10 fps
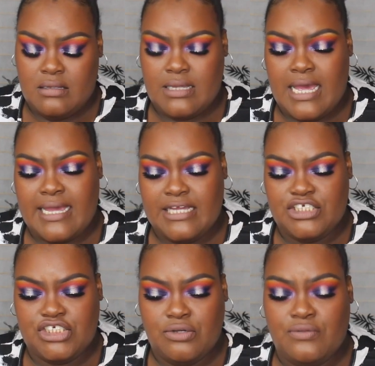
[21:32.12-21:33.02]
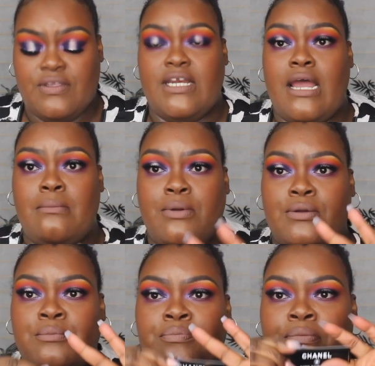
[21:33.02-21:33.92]
okay, I can't show you the
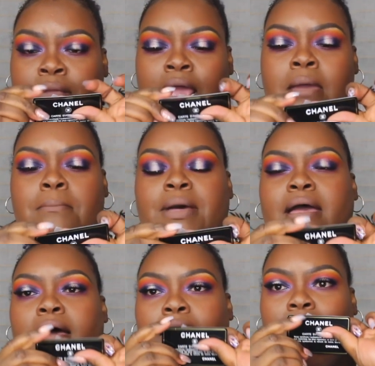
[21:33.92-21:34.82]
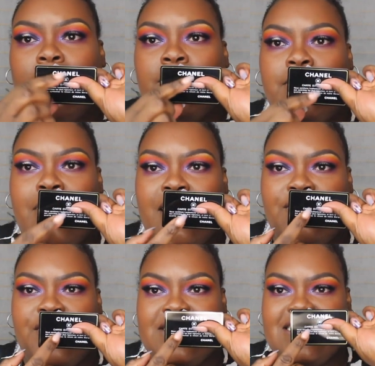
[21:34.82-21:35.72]
number but um my
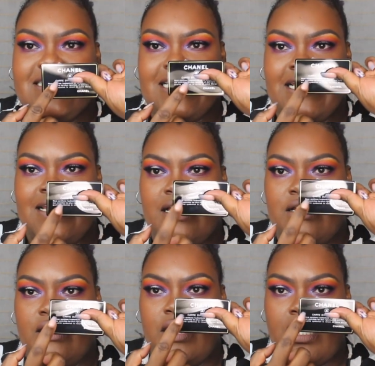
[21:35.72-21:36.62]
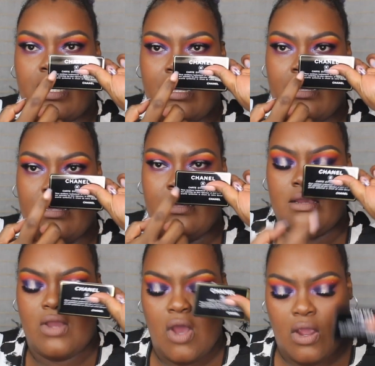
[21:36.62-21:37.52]
authenticity
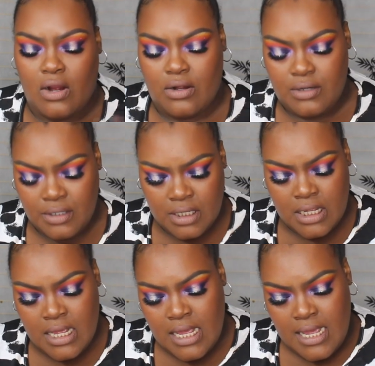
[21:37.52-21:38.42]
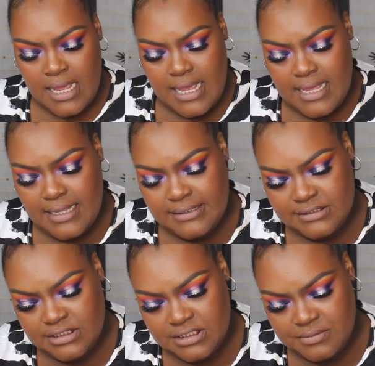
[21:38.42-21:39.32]
card
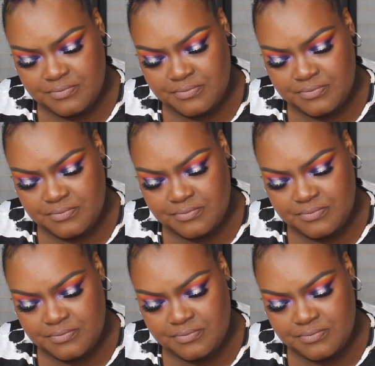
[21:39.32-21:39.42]
and